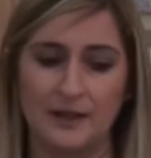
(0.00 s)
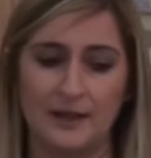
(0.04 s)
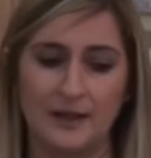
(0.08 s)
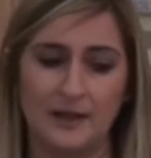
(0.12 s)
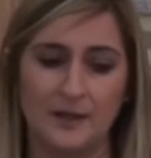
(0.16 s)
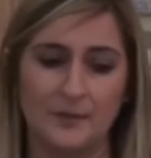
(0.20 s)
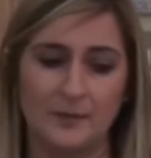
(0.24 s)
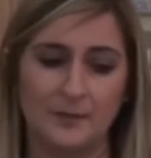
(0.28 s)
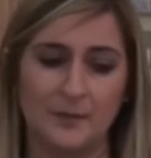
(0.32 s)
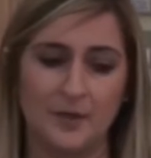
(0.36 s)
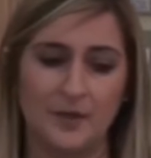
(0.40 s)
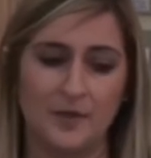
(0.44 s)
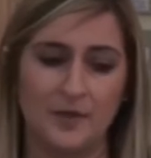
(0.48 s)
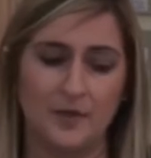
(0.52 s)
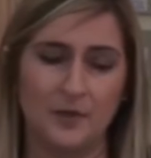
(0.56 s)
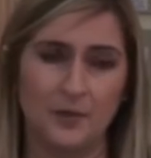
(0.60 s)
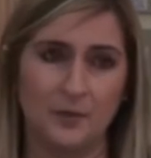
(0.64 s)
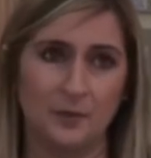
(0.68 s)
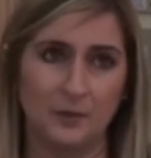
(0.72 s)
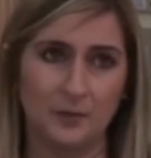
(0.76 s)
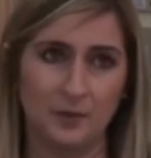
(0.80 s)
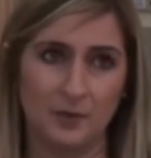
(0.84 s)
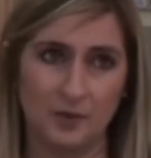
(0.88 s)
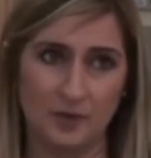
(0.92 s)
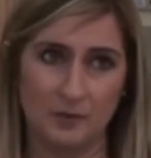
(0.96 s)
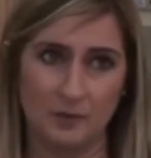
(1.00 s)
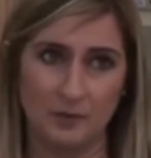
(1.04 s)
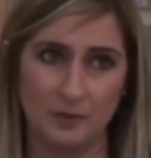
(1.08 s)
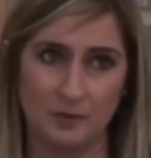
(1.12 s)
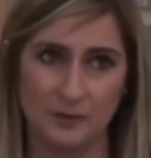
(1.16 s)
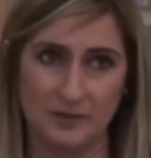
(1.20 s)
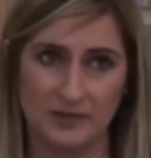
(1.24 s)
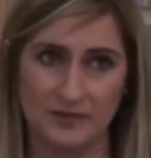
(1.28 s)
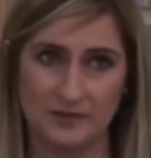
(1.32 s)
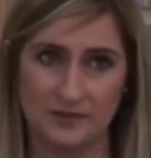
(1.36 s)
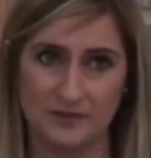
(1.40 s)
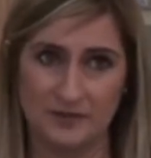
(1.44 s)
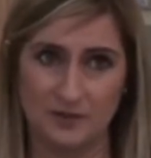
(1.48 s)
The
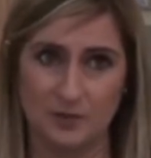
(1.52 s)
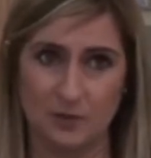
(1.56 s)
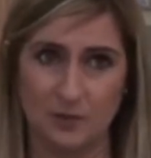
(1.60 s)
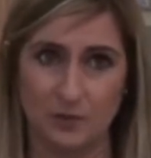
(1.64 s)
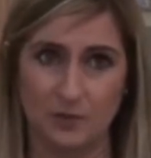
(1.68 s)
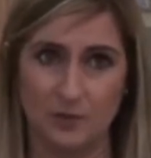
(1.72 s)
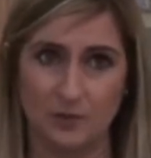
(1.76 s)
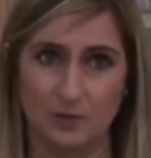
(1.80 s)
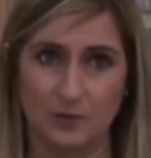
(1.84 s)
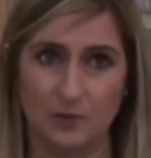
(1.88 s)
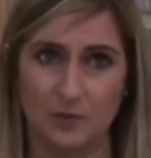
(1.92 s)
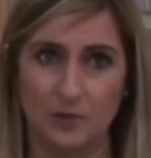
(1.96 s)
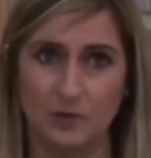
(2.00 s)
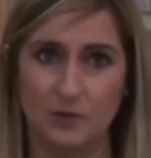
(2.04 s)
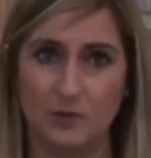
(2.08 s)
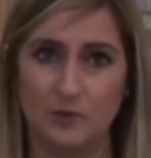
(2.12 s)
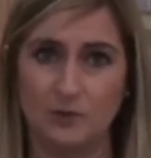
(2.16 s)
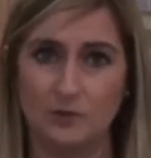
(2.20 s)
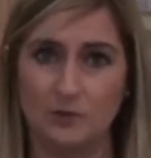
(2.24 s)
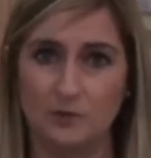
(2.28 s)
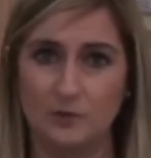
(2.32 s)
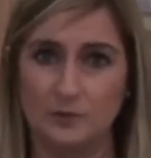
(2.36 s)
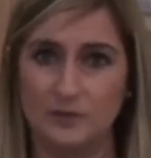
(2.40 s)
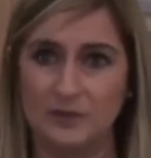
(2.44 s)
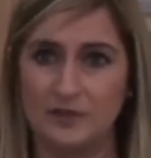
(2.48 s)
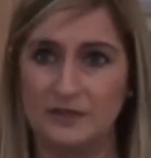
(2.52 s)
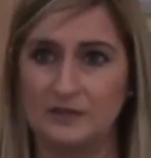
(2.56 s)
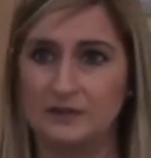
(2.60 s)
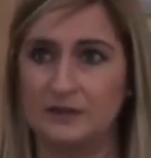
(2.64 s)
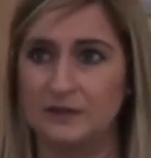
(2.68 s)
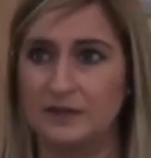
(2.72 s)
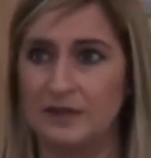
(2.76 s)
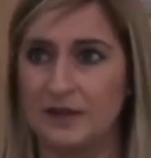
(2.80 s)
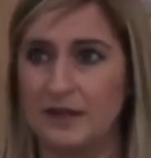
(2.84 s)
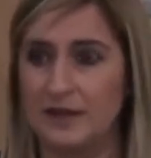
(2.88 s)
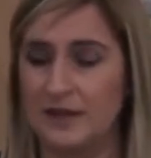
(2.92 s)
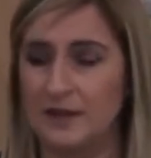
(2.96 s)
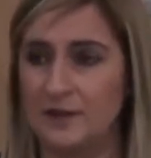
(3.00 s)
problem is, though, we're all
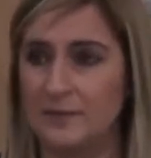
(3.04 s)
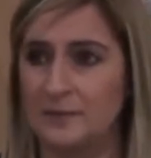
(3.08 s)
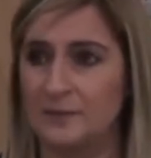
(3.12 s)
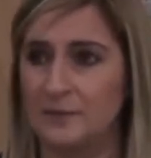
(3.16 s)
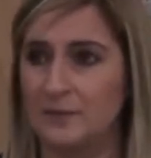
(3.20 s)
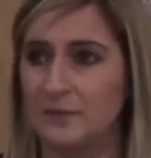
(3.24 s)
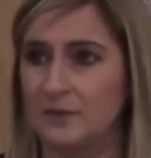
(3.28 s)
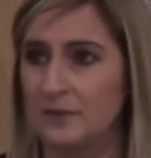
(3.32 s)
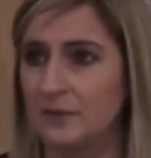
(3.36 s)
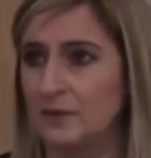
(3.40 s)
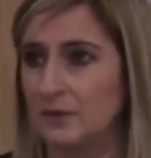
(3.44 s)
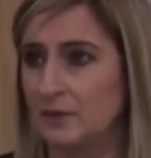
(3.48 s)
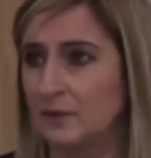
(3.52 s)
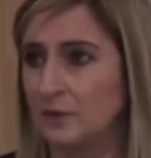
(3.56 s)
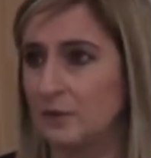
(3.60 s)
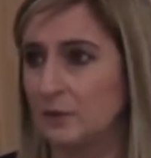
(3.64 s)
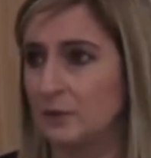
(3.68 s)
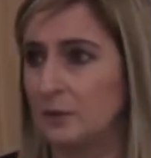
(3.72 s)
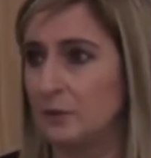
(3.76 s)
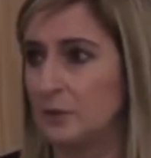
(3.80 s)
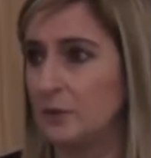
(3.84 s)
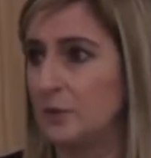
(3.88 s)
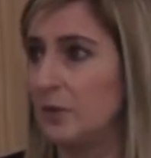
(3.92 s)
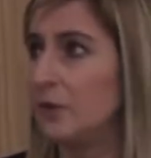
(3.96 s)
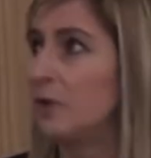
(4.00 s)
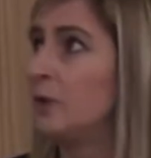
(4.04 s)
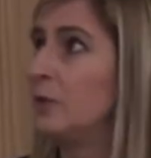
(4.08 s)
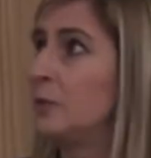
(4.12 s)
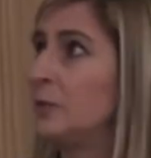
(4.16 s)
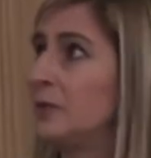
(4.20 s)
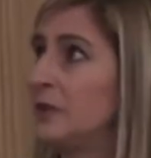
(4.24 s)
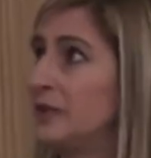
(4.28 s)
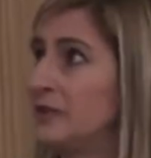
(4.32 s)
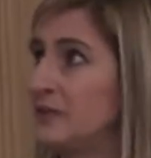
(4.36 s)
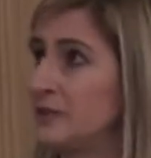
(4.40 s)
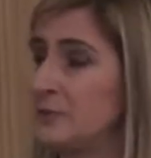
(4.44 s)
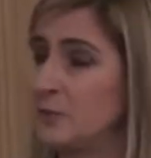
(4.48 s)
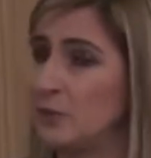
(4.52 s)
being
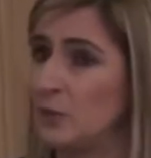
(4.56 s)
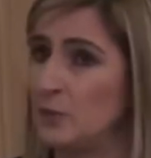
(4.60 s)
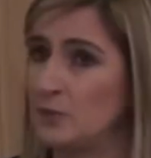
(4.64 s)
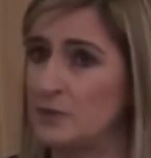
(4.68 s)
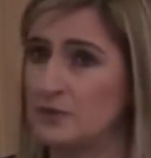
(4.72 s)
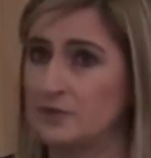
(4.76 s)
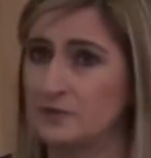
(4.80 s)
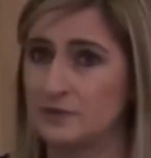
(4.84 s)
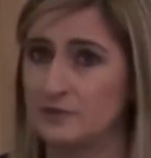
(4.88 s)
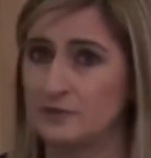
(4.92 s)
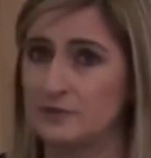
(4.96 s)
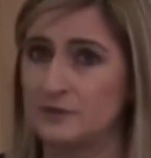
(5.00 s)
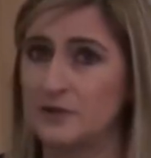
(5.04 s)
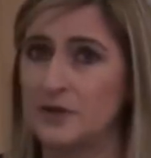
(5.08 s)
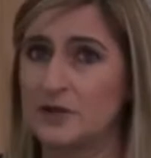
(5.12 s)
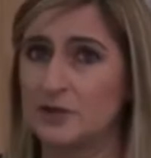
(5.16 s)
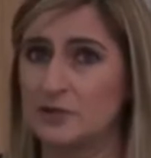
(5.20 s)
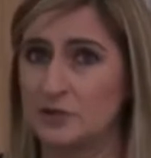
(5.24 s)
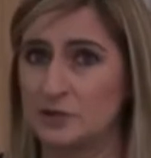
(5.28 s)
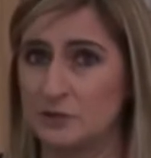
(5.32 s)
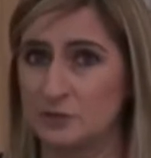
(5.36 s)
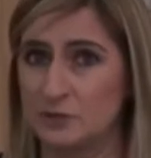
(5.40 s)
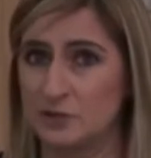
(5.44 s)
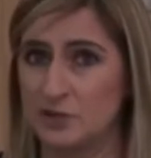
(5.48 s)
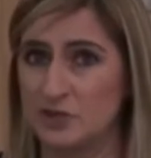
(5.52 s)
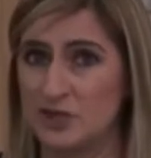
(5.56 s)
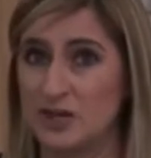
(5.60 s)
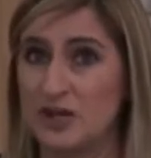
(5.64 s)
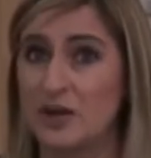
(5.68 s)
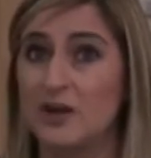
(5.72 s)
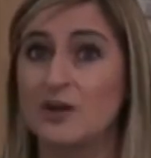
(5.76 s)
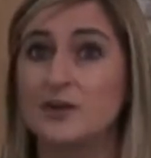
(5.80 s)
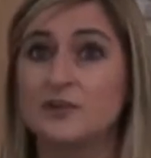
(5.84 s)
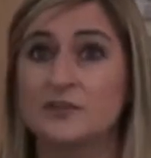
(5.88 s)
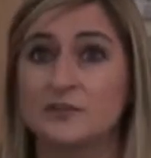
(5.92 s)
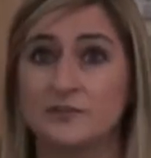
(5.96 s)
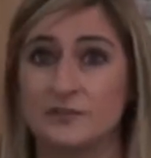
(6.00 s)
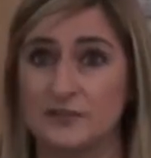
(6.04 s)
exposed to far too much
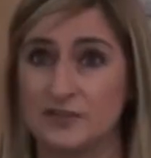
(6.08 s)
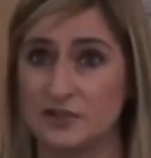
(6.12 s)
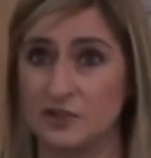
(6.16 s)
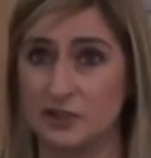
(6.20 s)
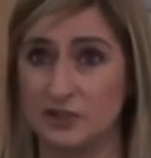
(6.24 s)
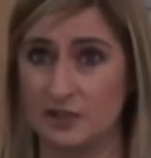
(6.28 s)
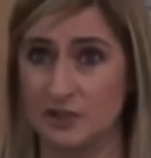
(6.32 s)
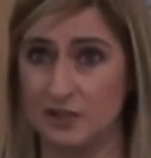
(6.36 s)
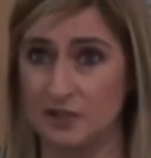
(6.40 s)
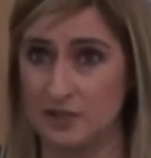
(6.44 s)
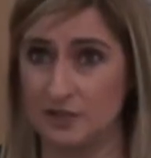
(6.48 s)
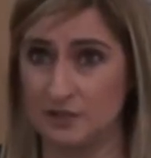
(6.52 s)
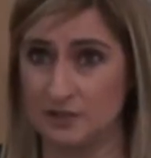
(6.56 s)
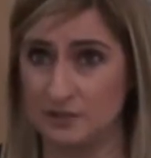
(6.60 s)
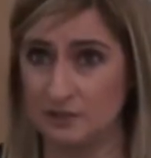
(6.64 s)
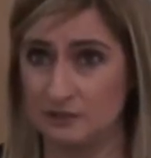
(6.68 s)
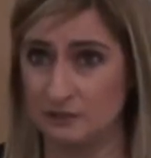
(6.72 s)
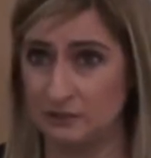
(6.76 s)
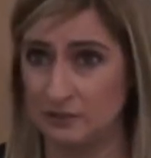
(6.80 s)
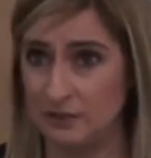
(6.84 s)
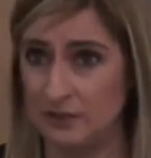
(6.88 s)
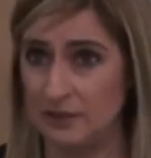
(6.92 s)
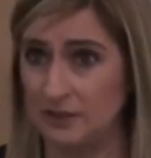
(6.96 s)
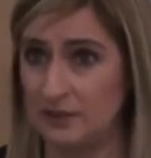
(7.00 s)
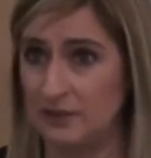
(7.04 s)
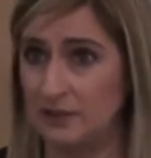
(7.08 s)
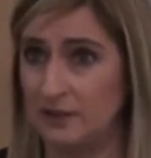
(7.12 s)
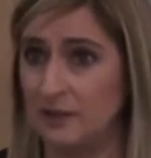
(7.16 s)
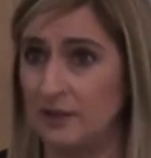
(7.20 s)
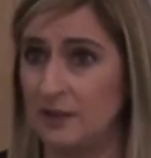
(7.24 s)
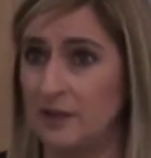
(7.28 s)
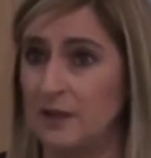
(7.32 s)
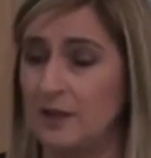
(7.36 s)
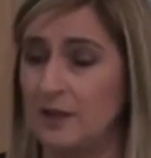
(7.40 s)
artificial light. Okay,